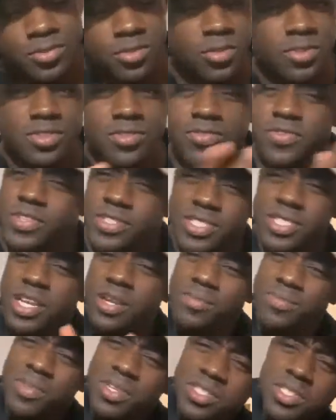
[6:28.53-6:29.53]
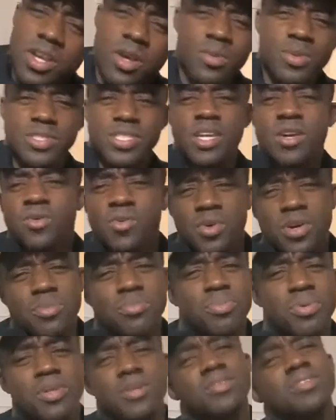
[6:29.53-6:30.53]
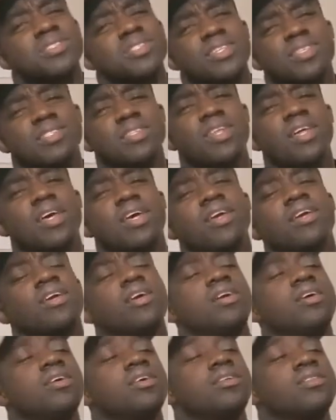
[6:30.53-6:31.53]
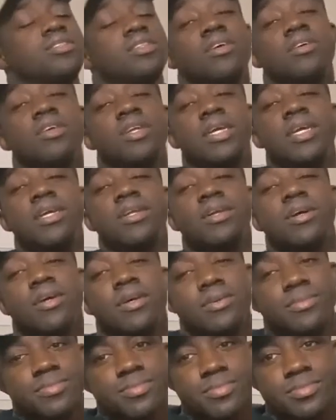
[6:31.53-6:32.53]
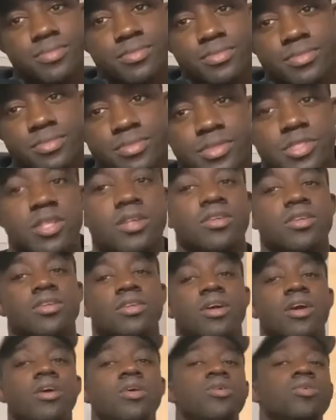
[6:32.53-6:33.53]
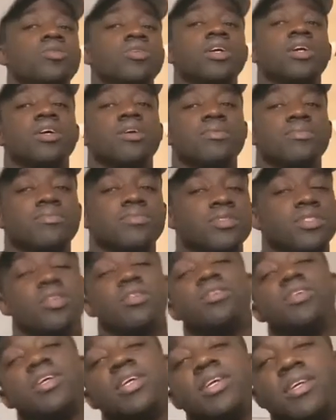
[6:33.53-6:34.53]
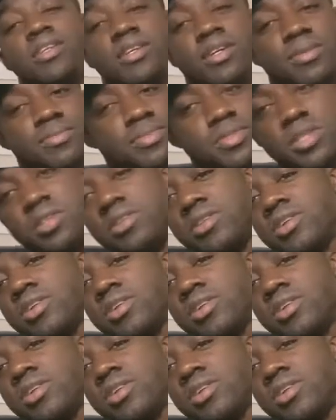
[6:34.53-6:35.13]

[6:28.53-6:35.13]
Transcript: For, for some, there's always that one person that's like, turn the heat up, turn the cold up, turn the heat up, turn the